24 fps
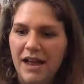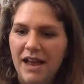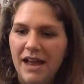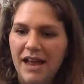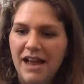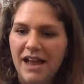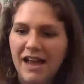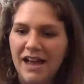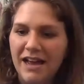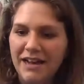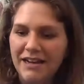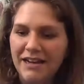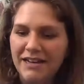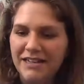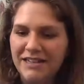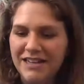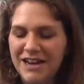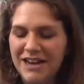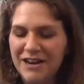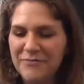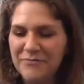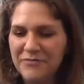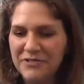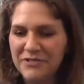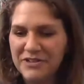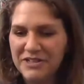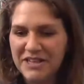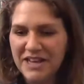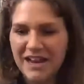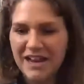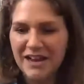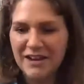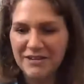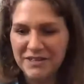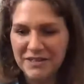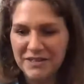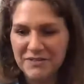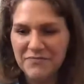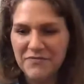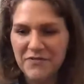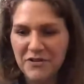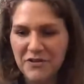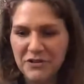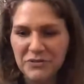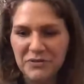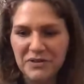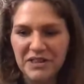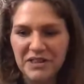And we're saying some
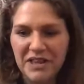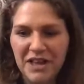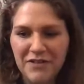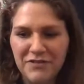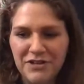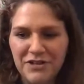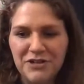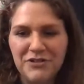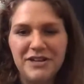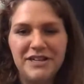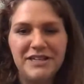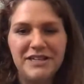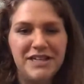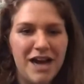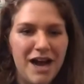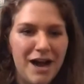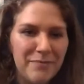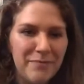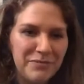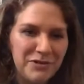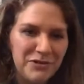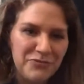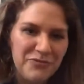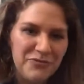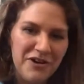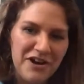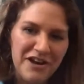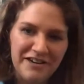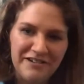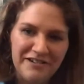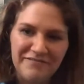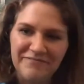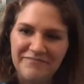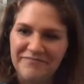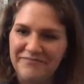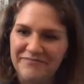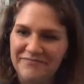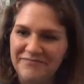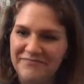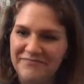folks would love to adopt one.